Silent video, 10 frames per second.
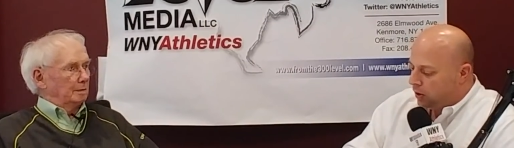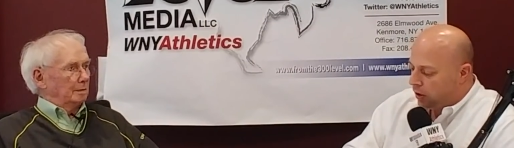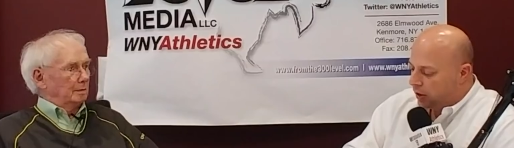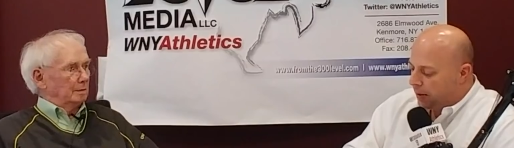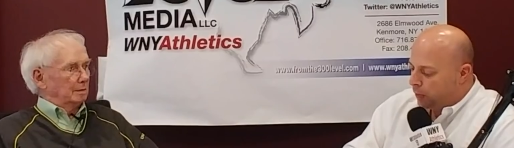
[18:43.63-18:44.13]

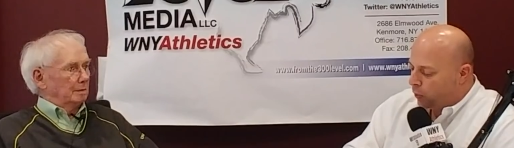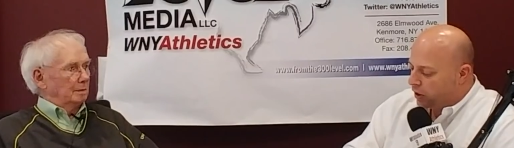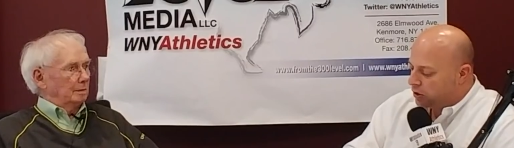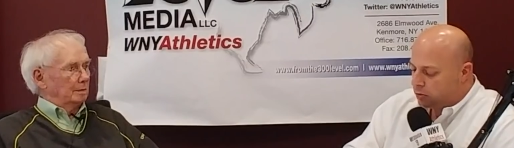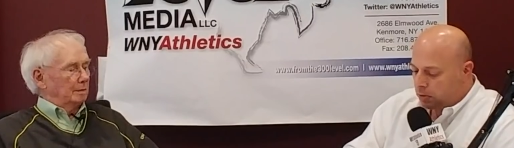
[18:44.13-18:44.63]
Speaker 1: Uh, Kenmore
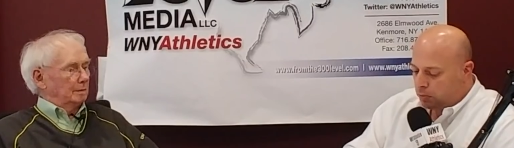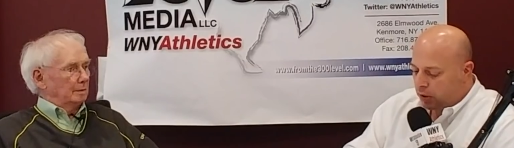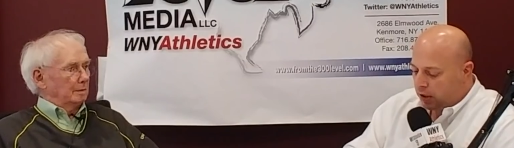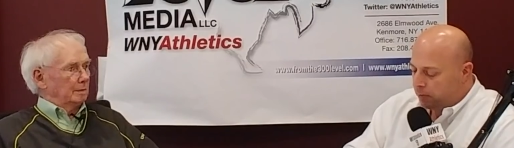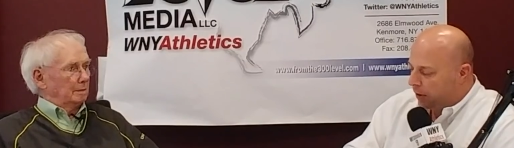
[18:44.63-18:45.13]
West has been
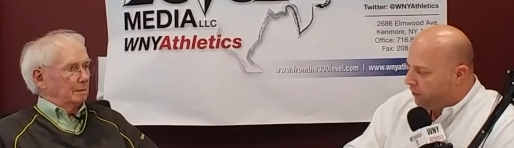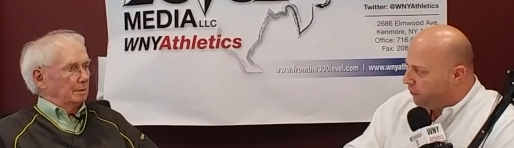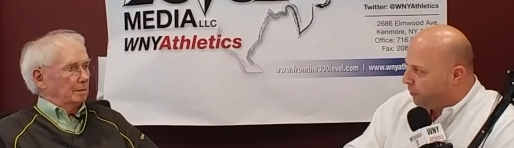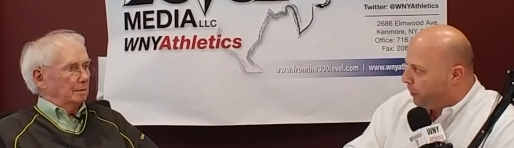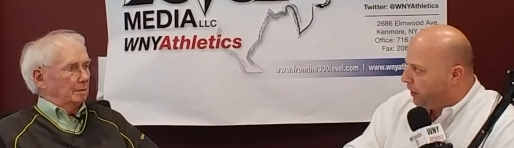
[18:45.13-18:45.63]
playing better
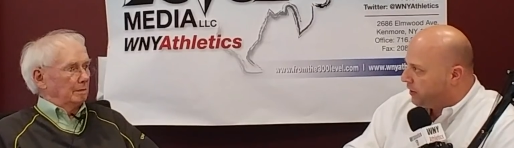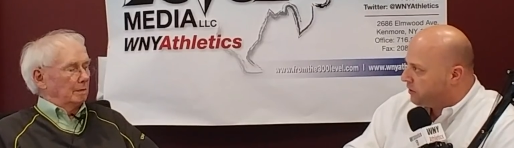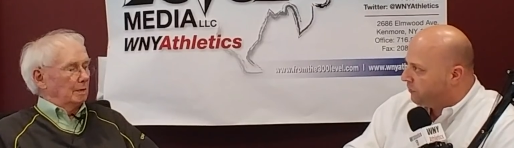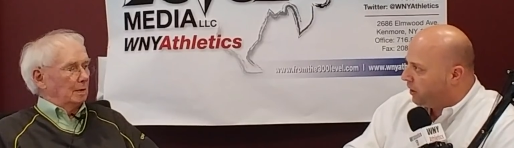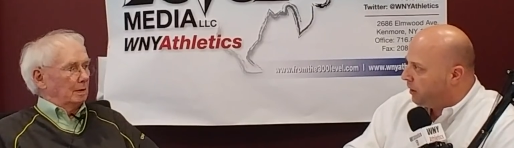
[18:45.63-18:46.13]
football
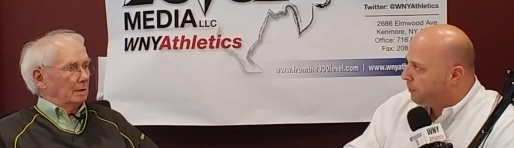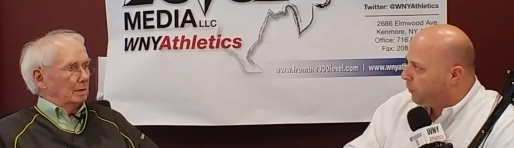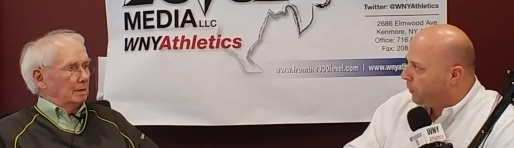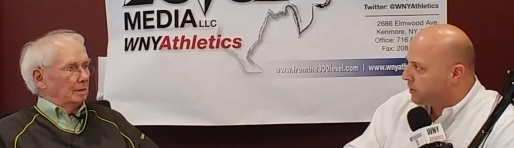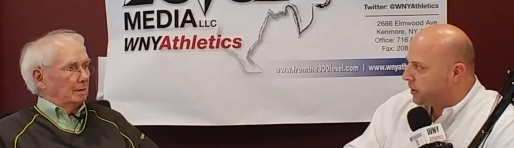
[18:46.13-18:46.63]
as of late,
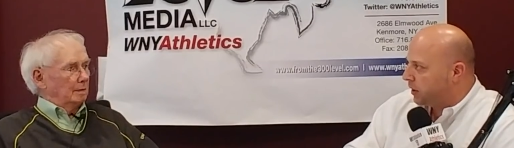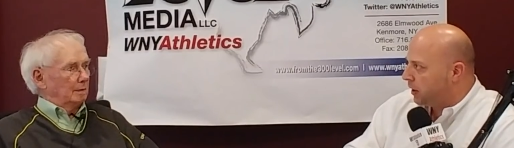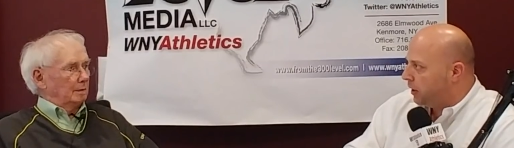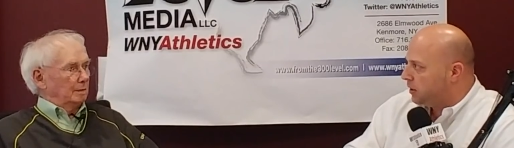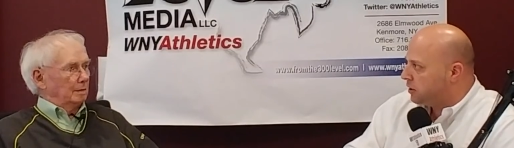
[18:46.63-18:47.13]
but West
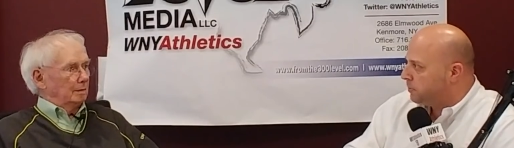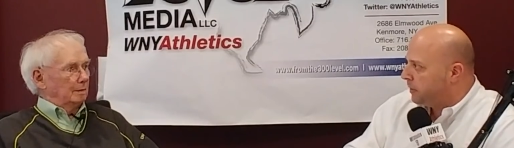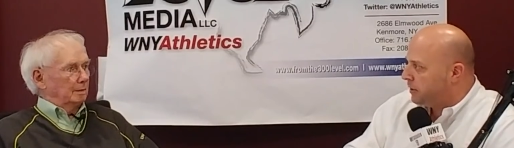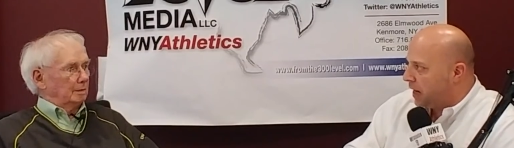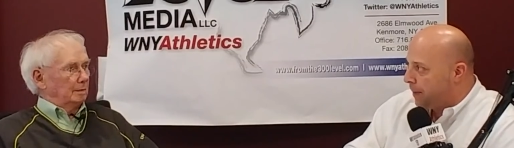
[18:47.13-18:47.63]
Seneca East has
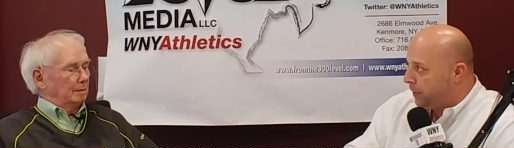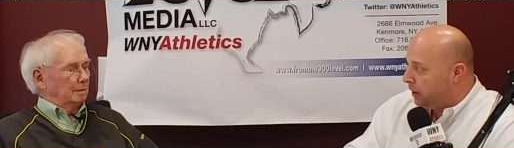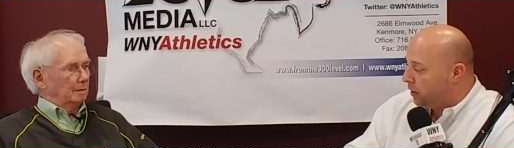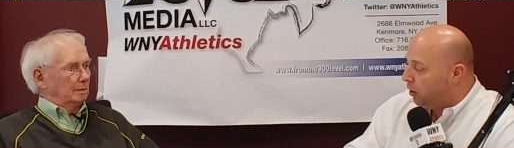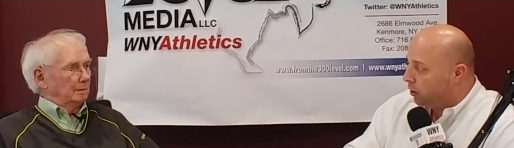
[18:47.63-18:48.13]
been
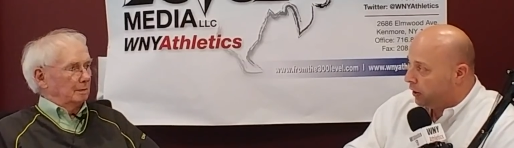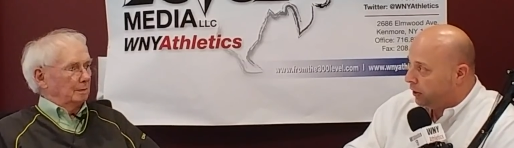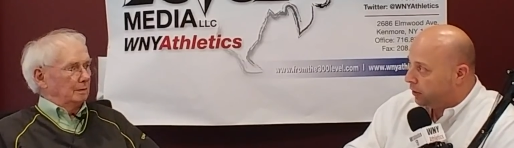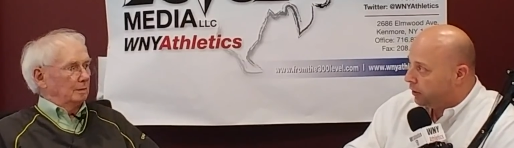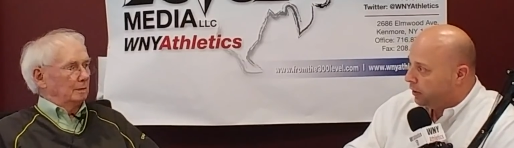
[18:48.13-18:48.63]
dominant all
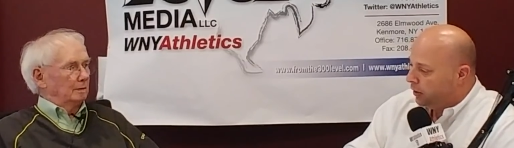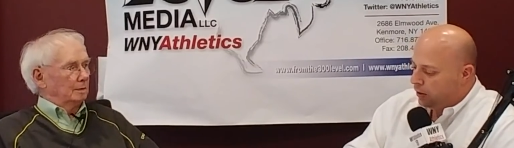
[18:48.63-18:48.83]
year